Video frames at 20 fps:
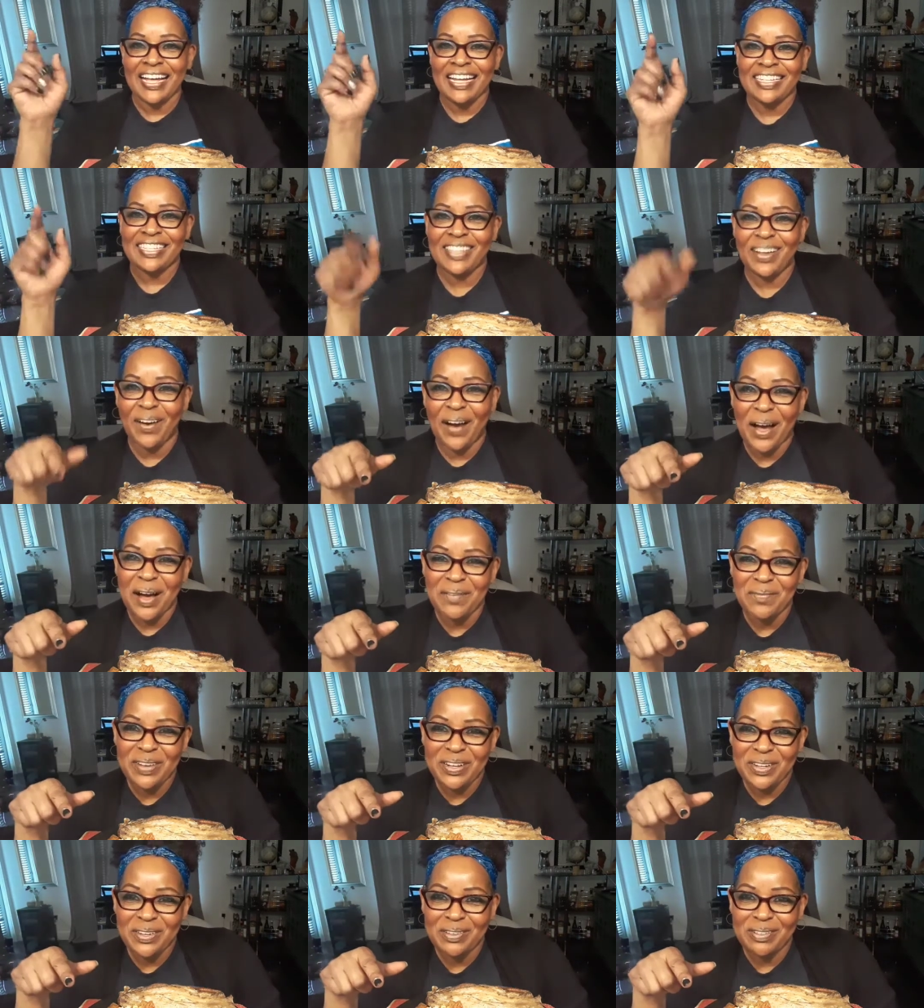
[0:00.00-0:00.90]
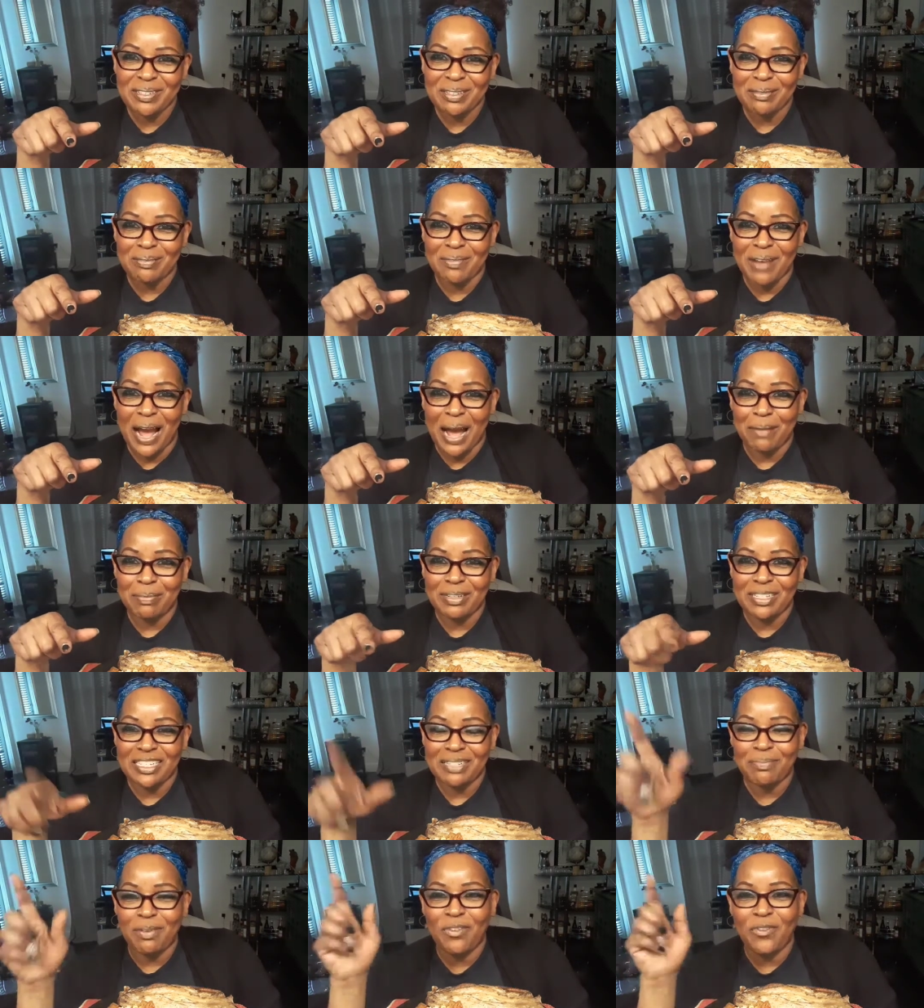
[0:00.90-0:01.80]
So, all my new
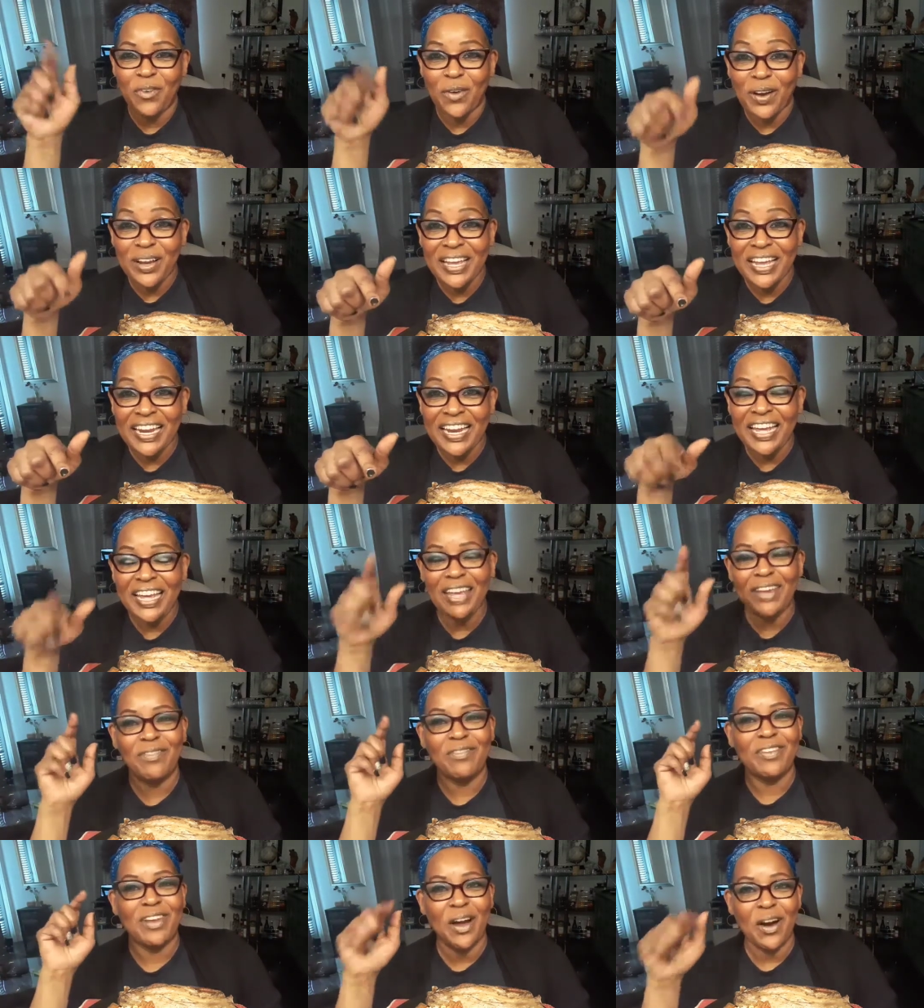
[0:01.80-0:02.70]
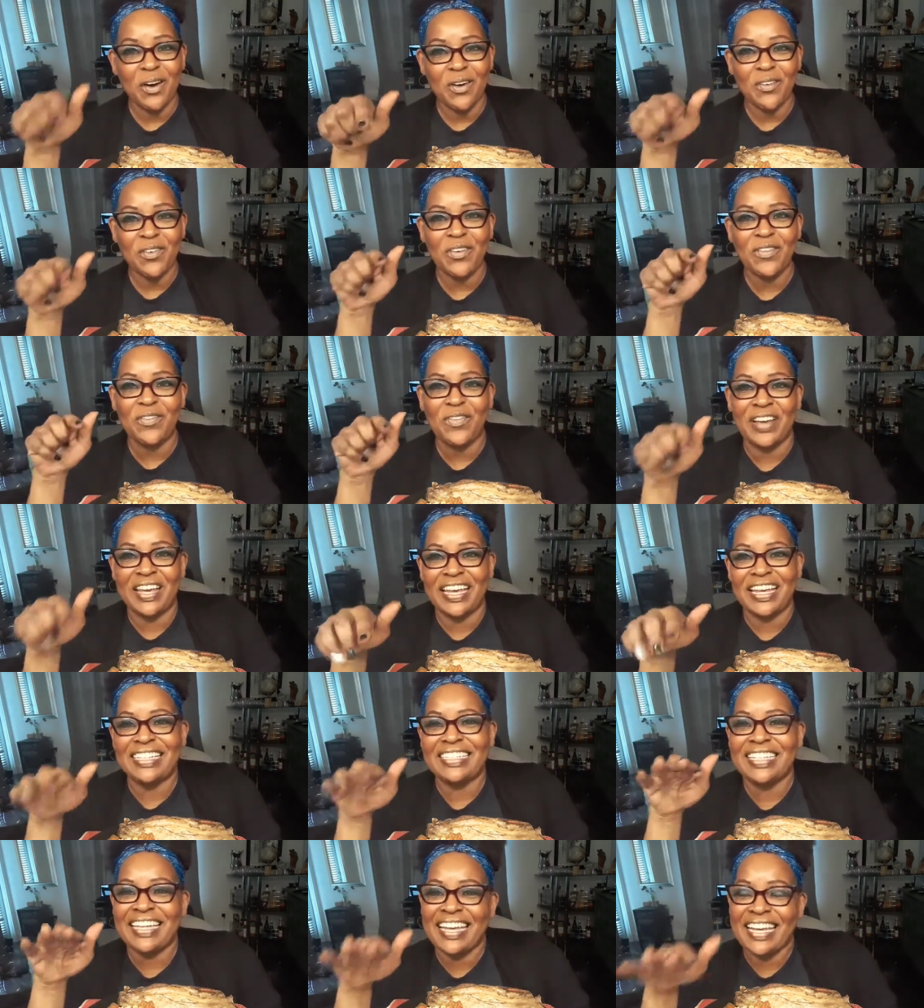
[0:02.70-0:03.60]
subscribers, before you leave, don't
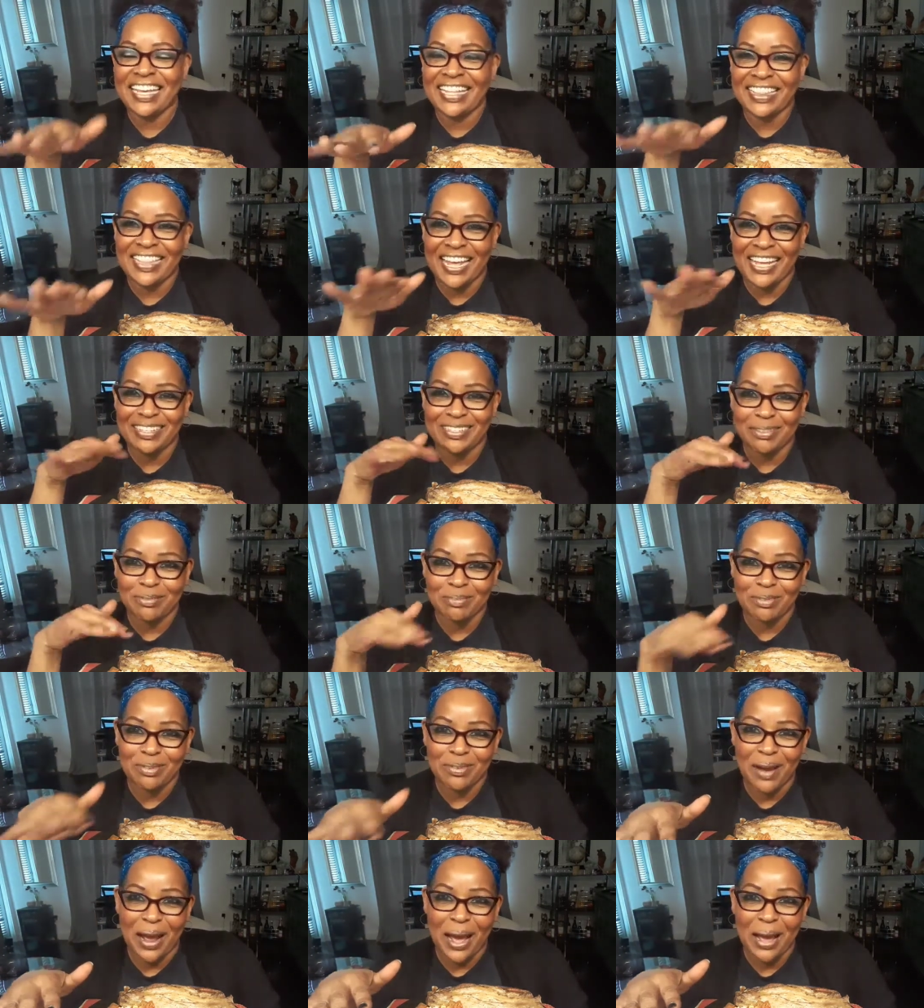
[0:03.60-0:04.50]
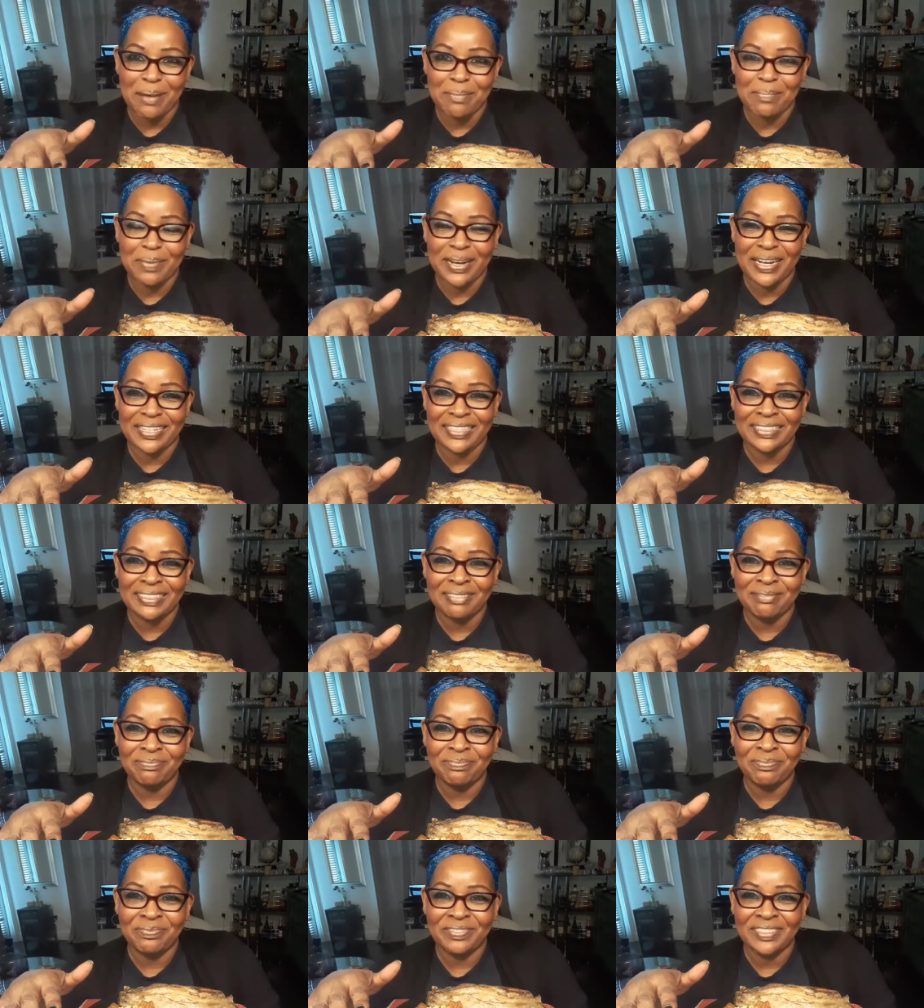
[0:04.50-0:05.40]
forget to hit that subscribe button,